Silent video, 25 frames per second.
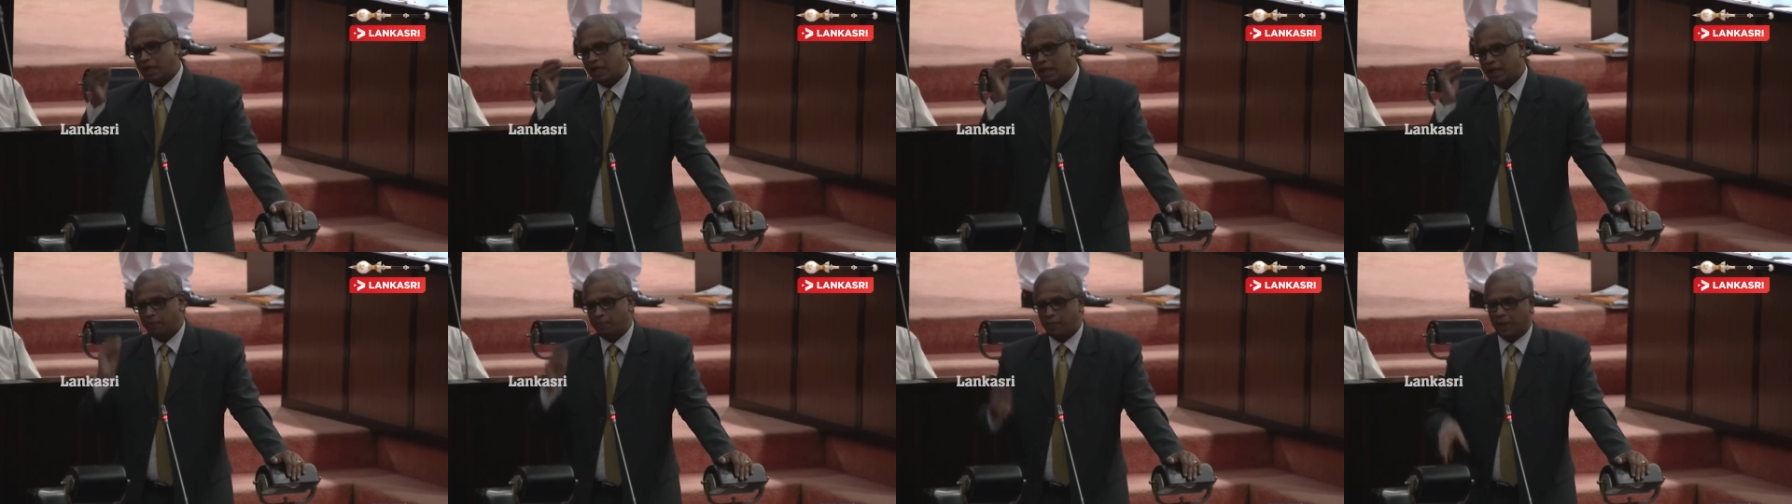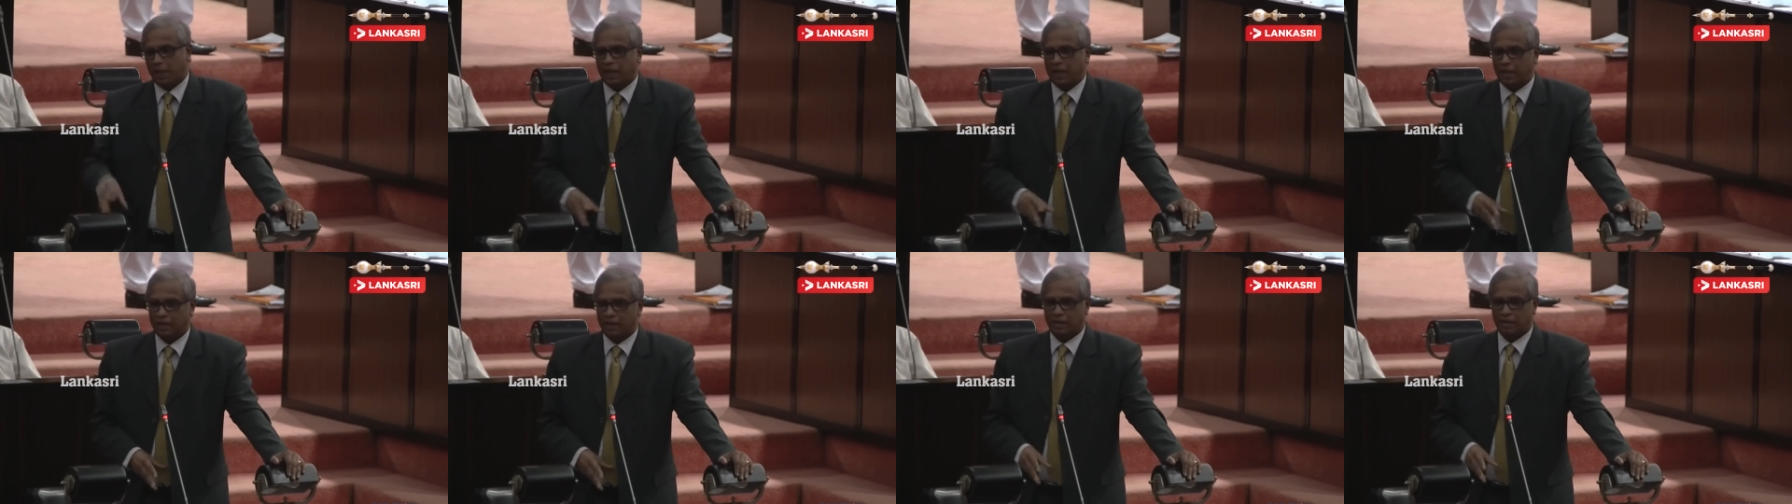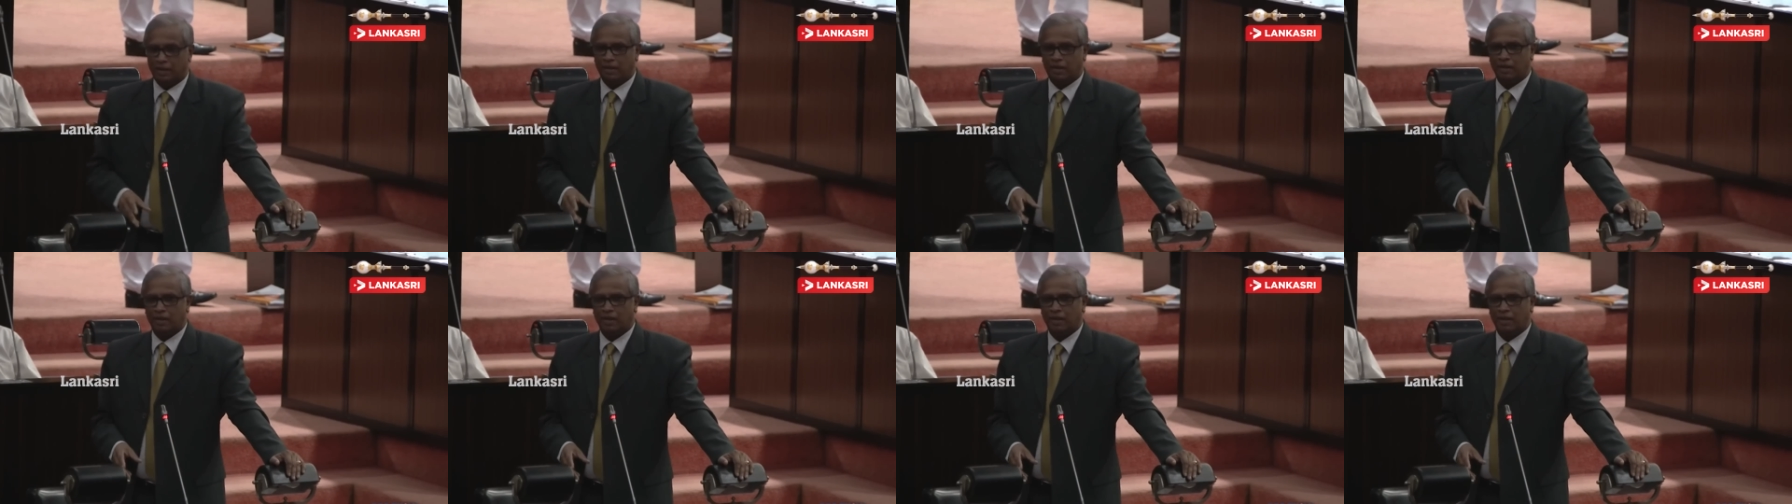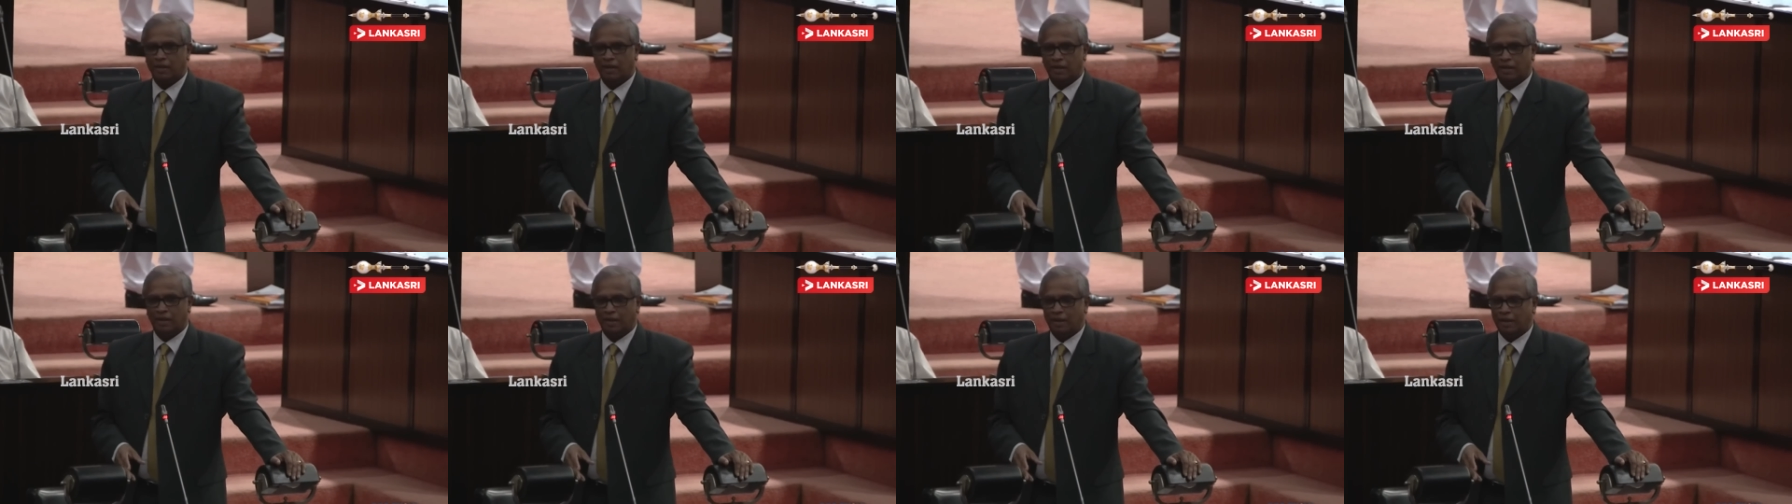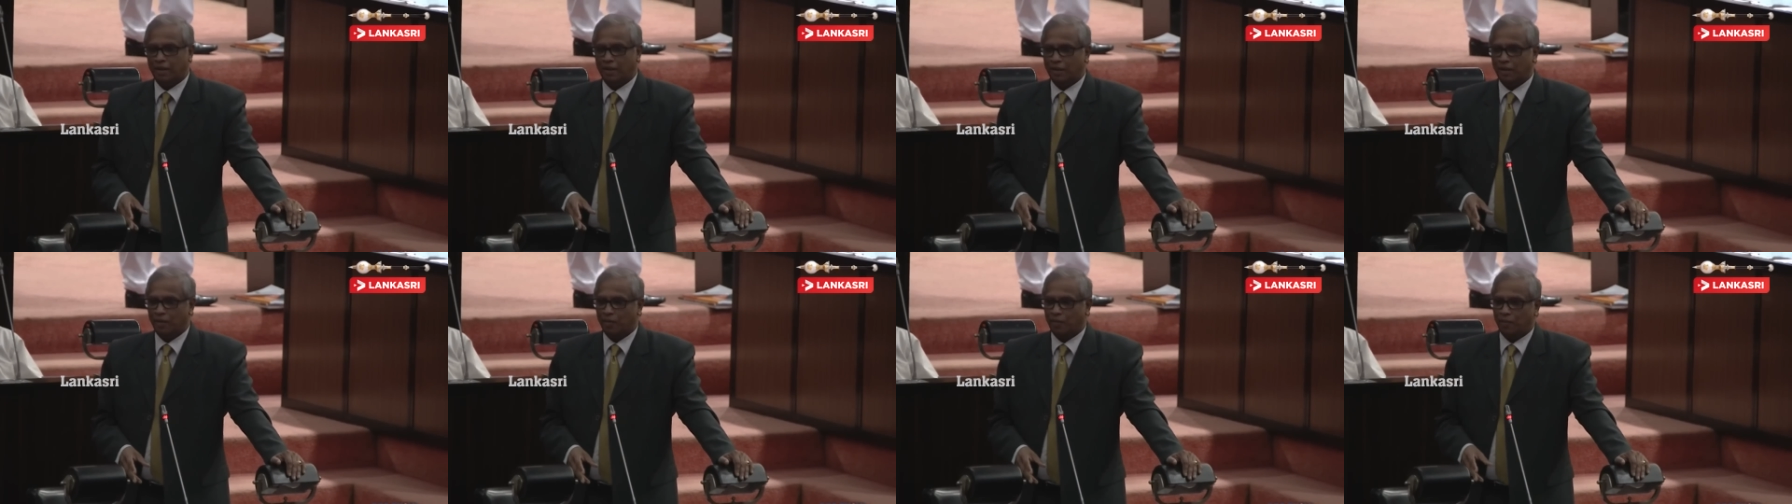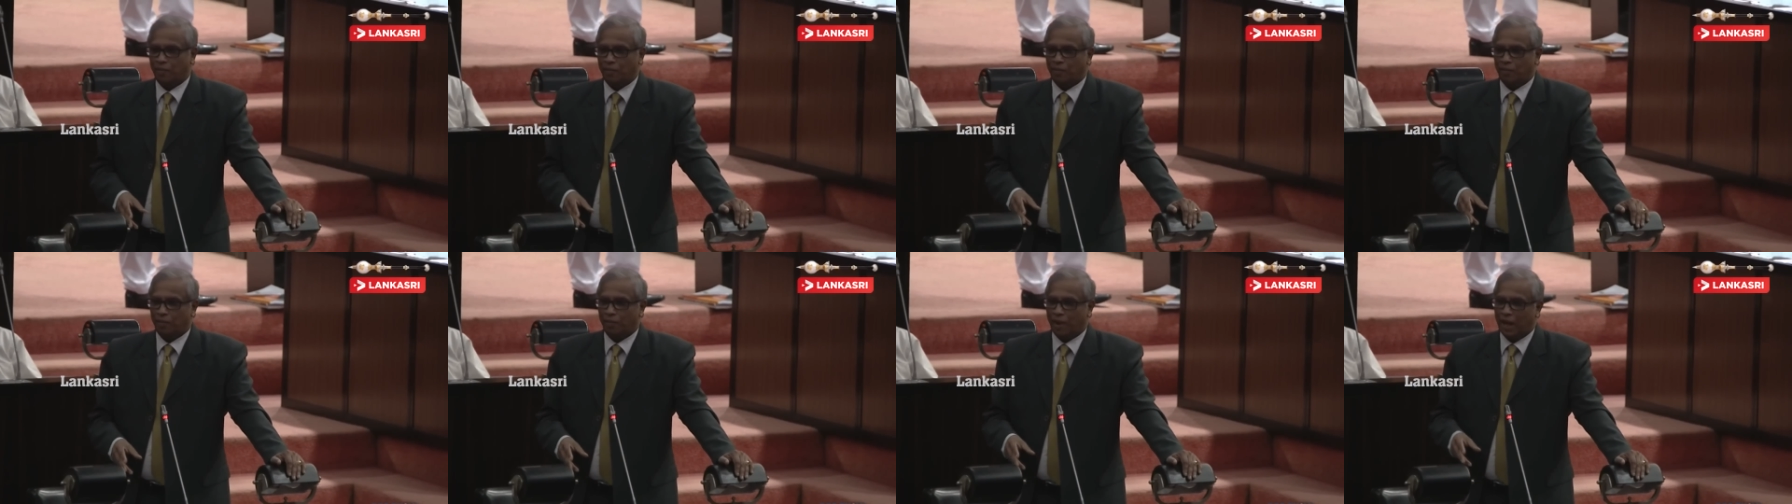independent.
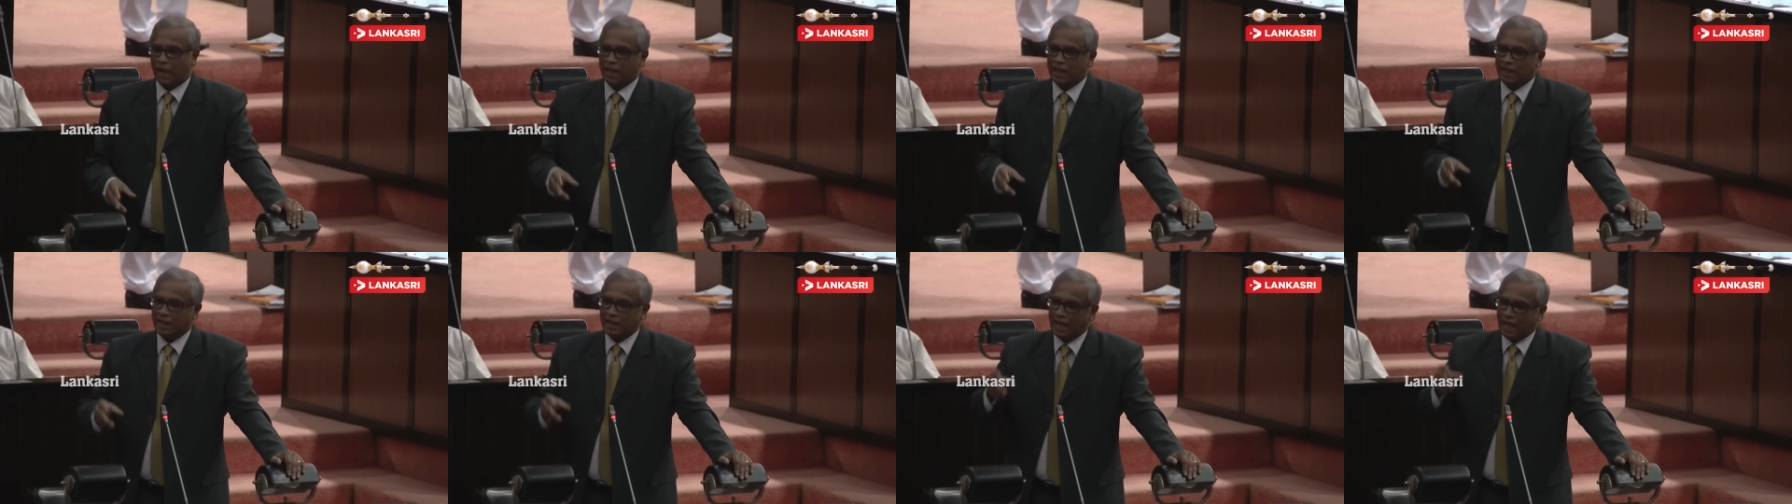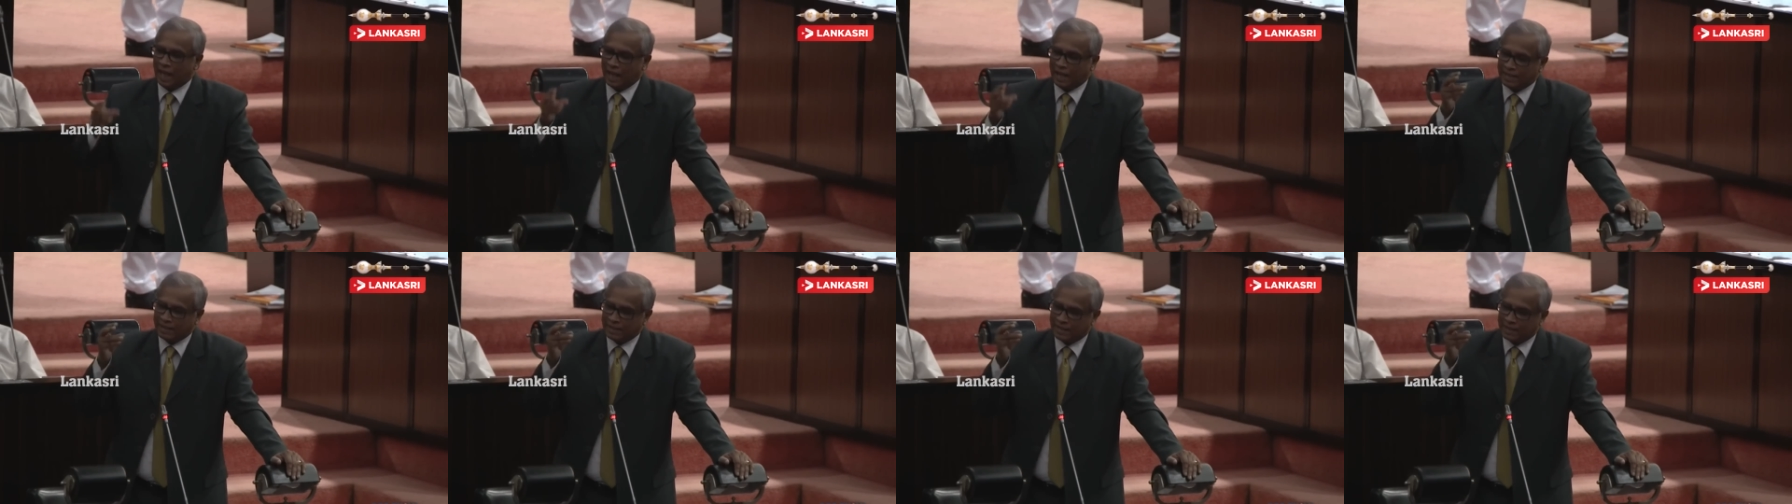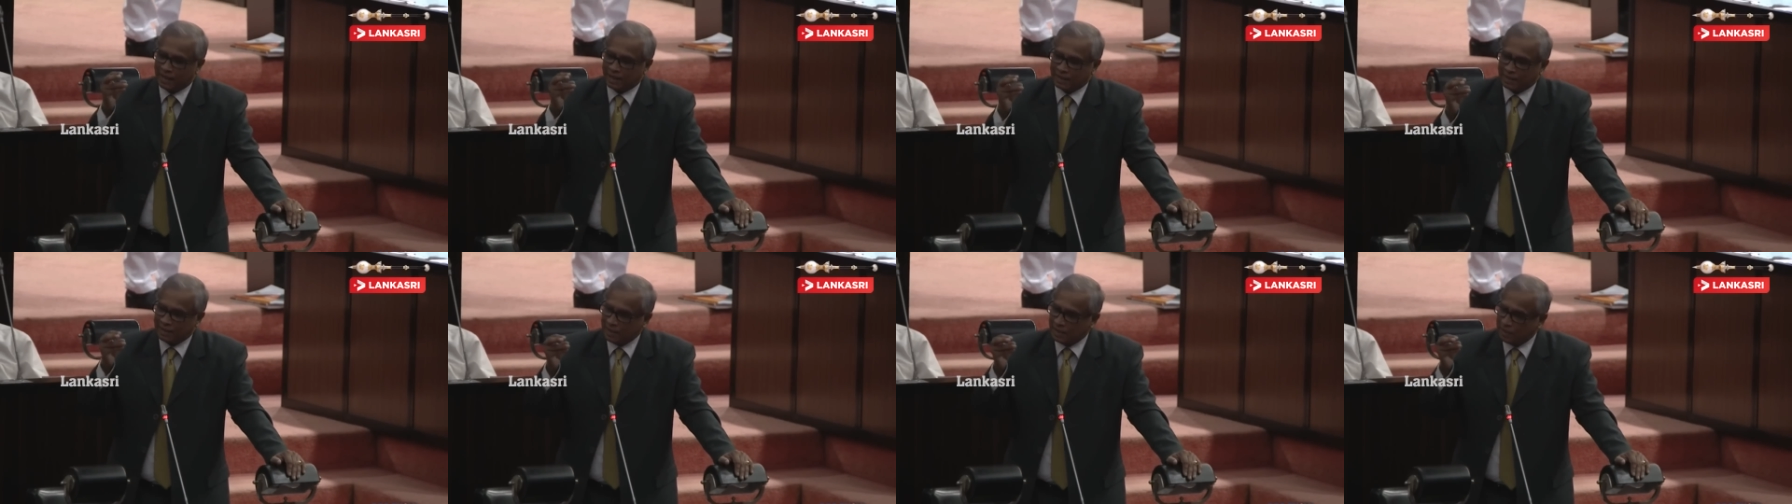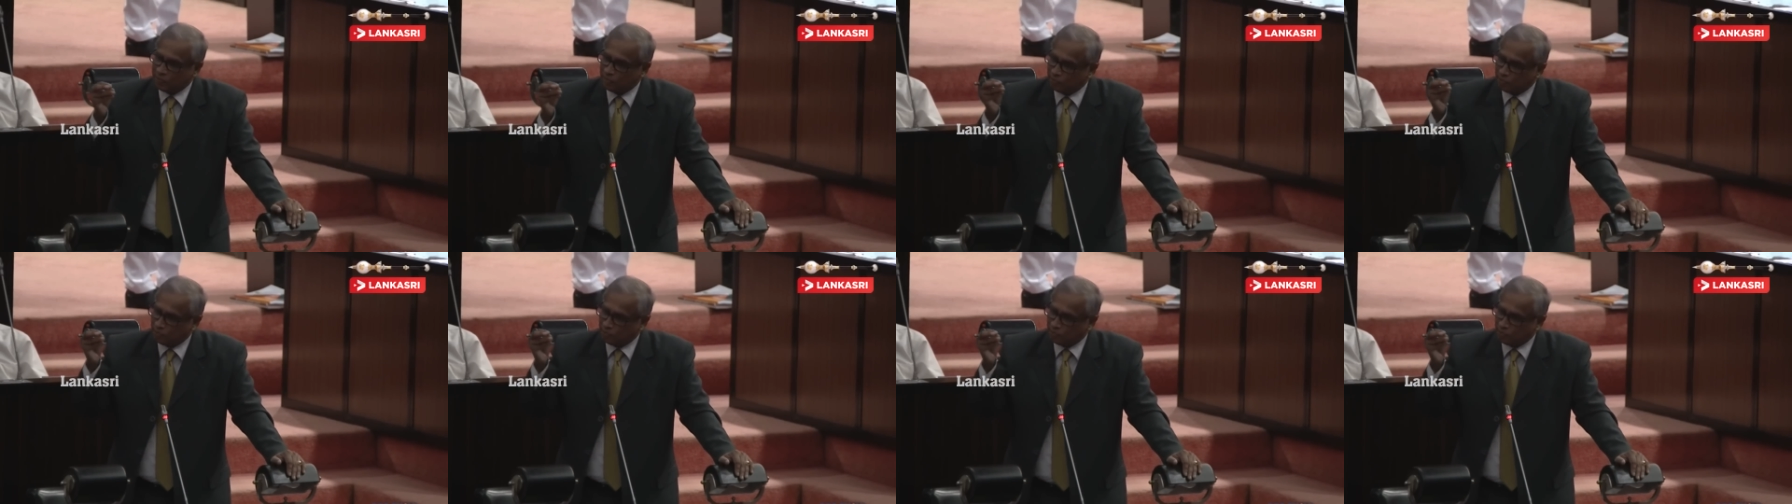By the acts that this